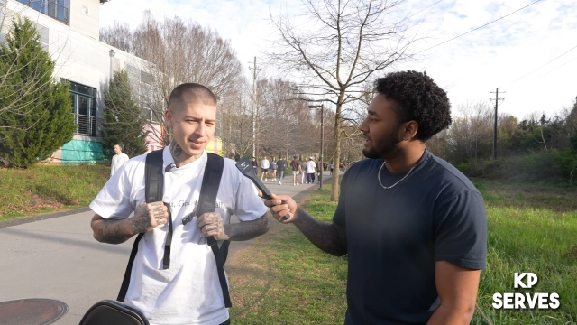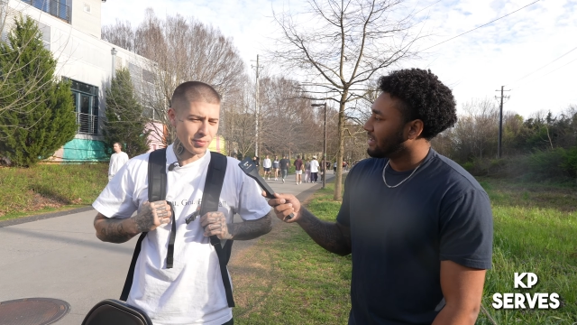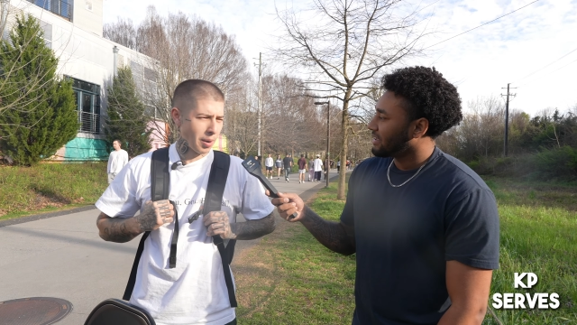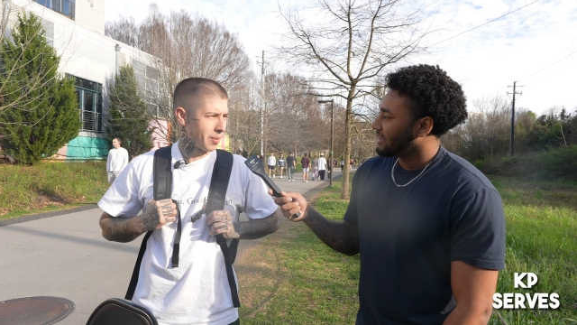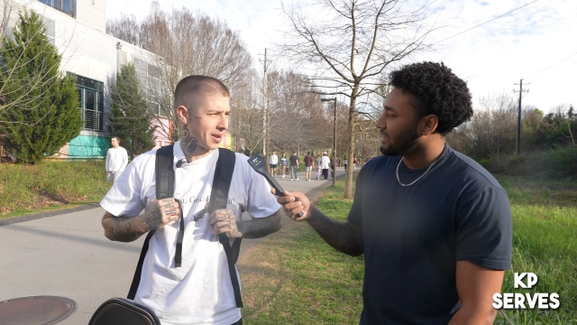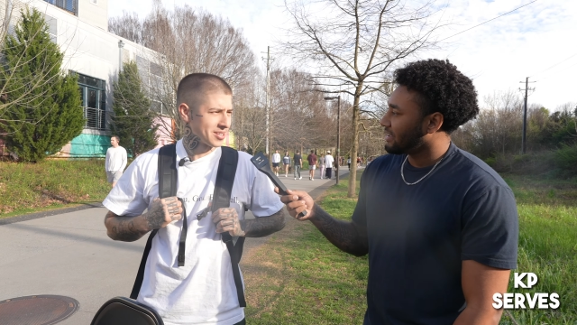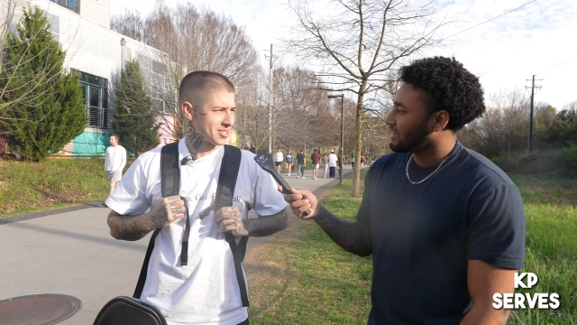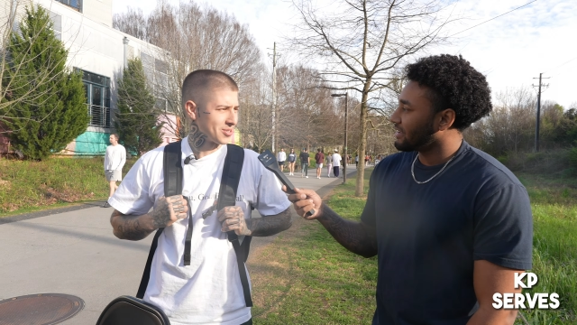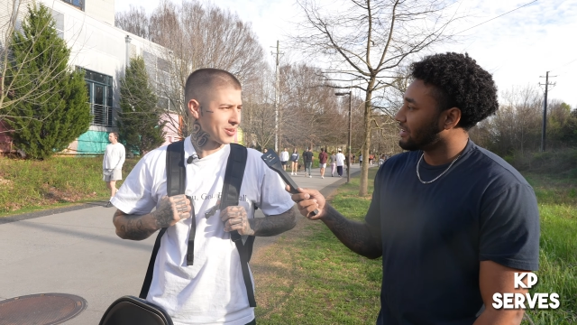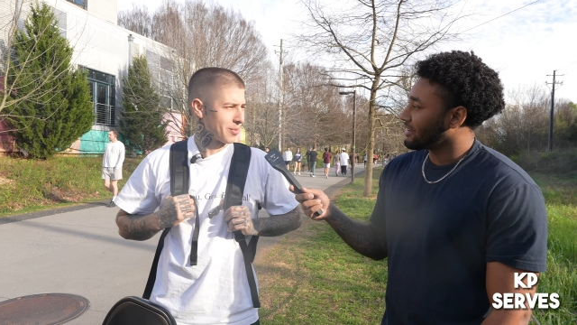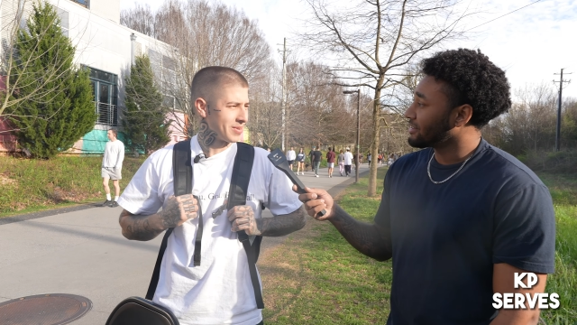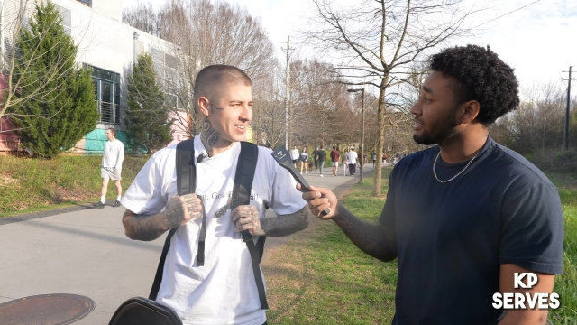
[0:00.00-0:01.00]
Speaker 1: I'm not
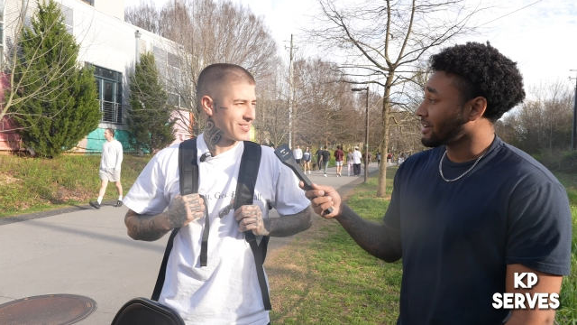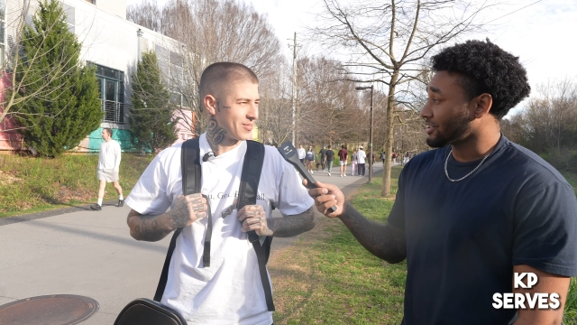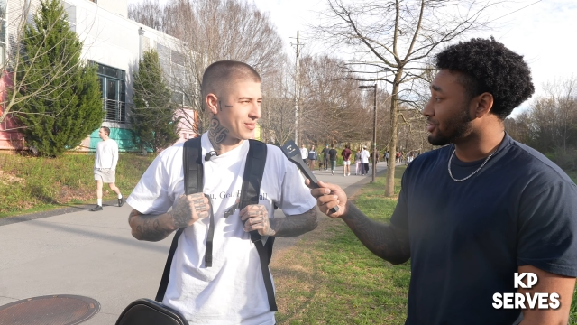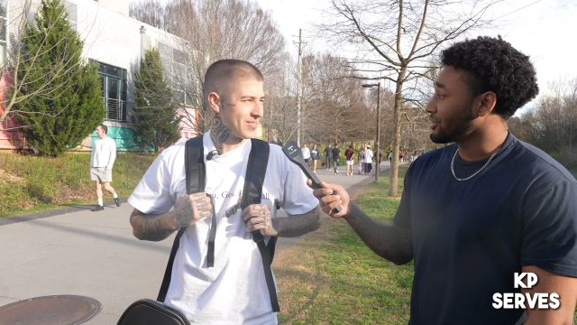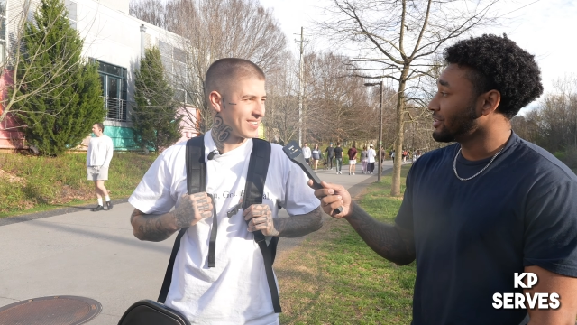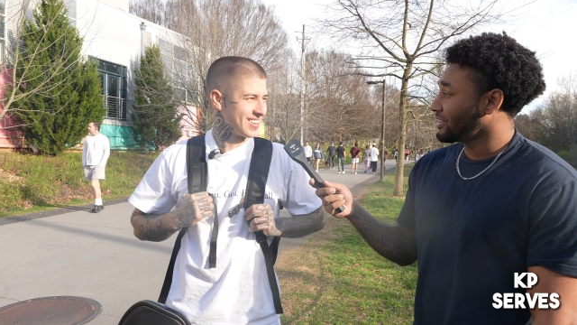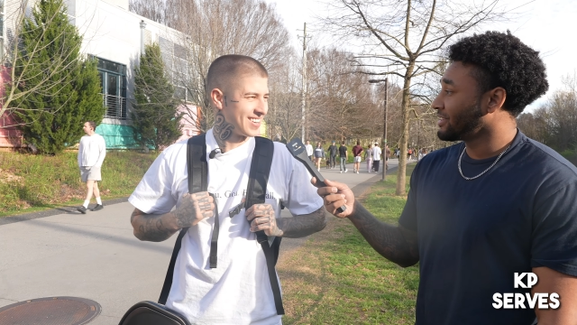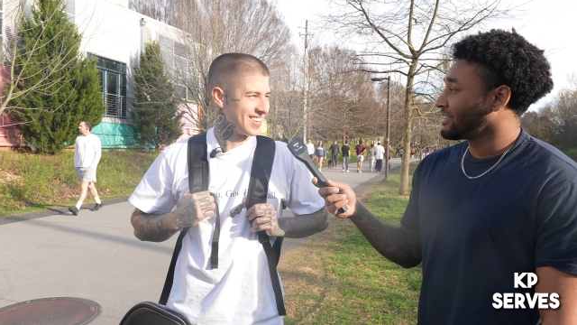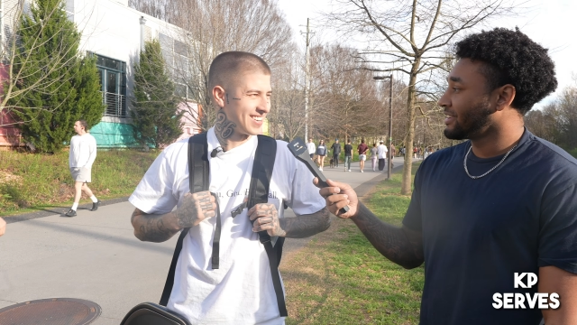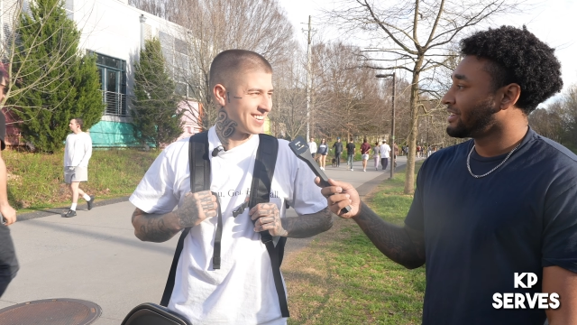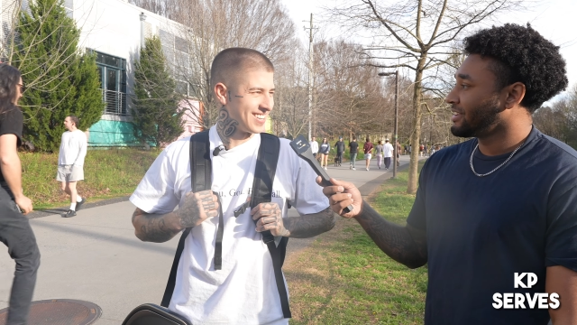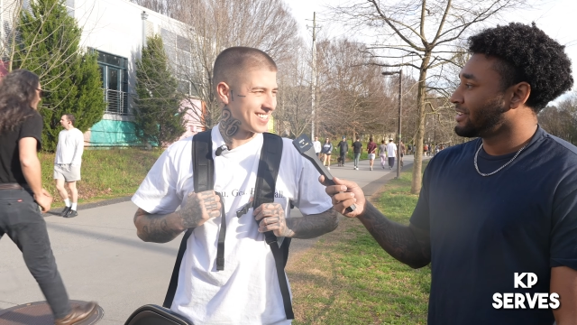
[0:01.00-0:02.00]
sure. I mean, not sure.
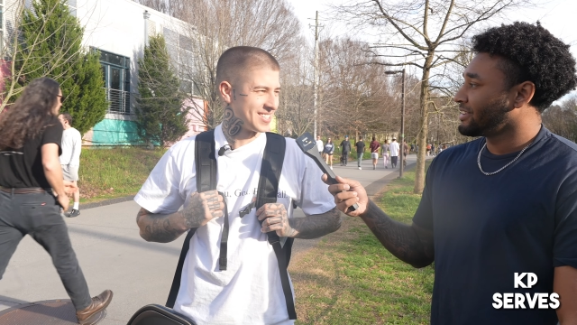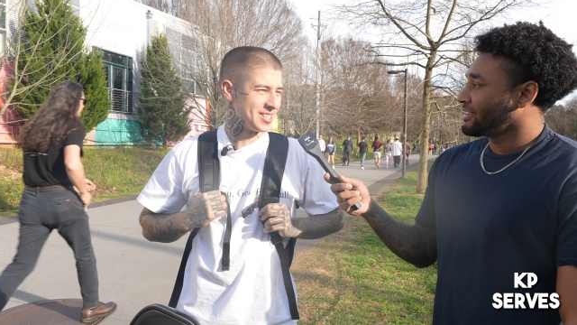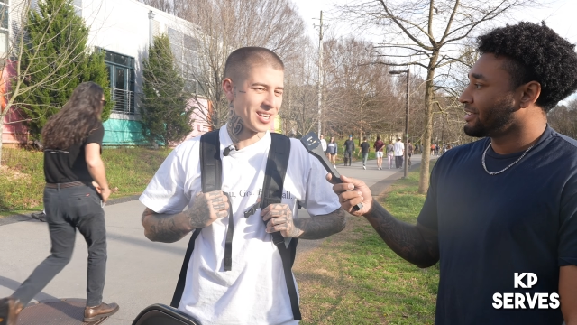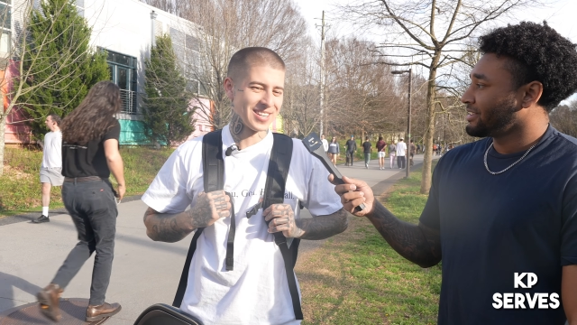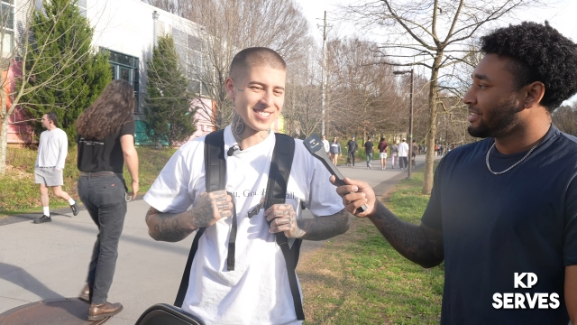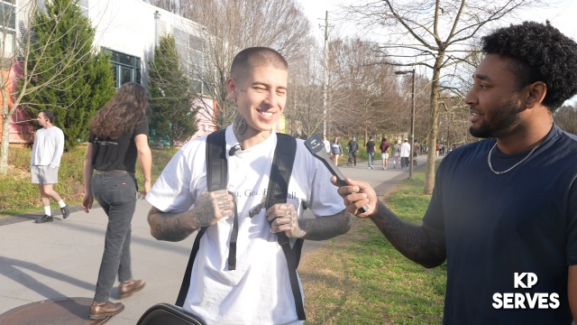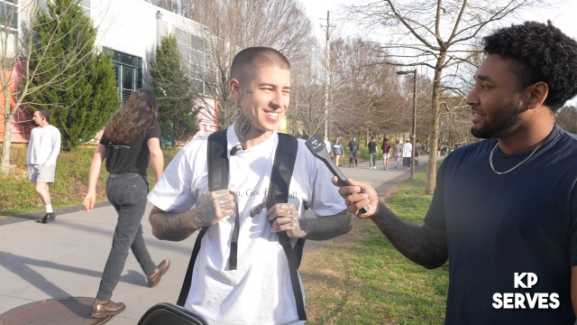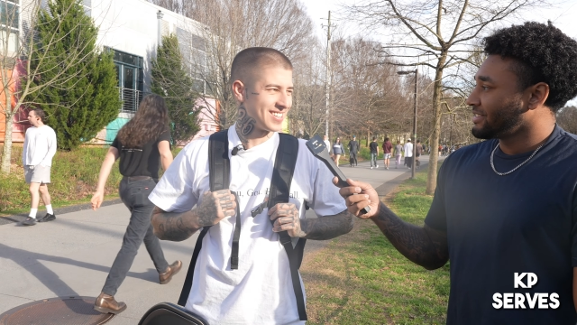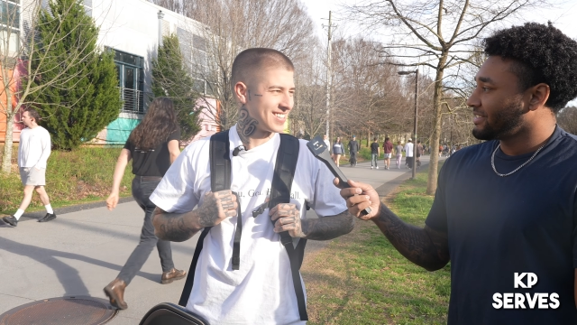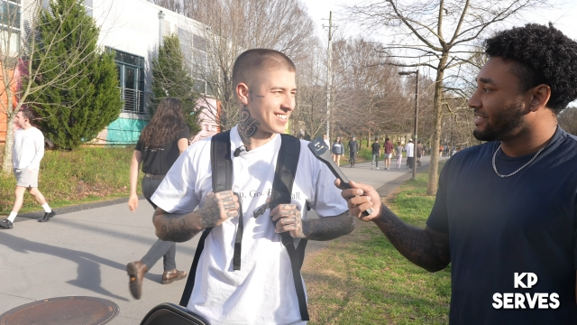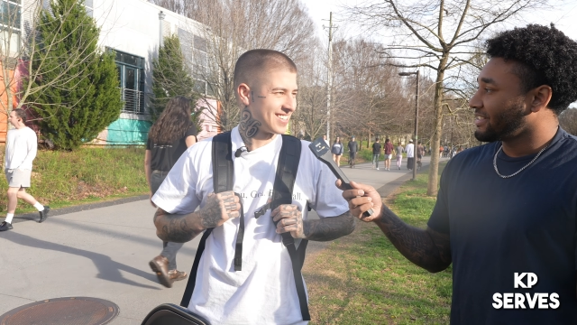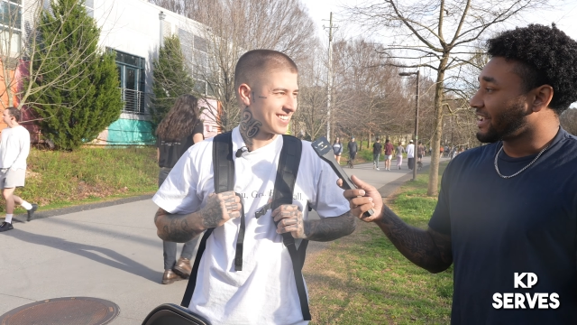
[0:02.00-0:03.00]
It's a that's
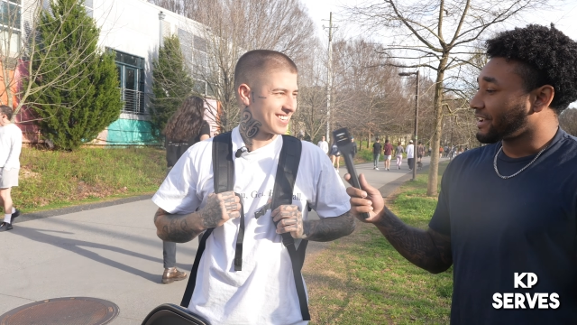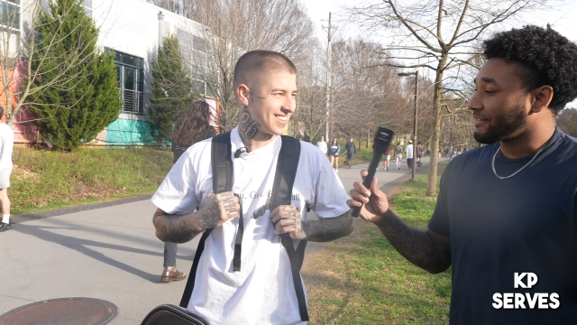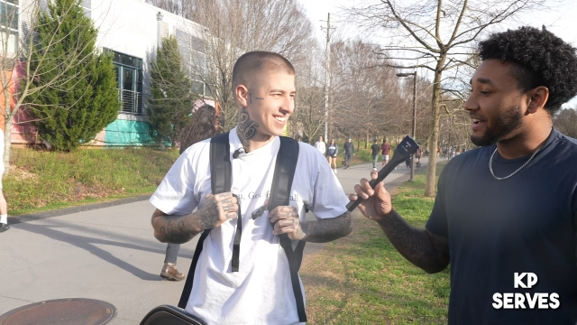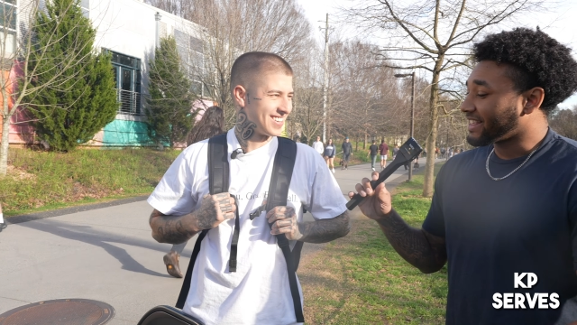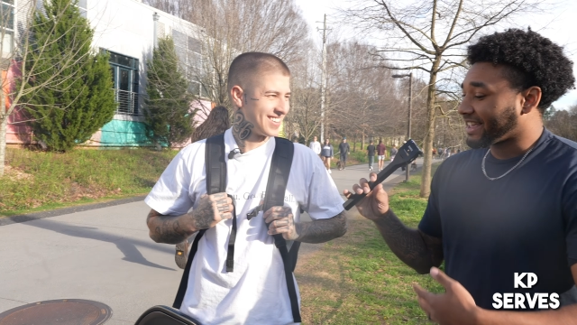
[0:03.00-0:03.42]
a like if I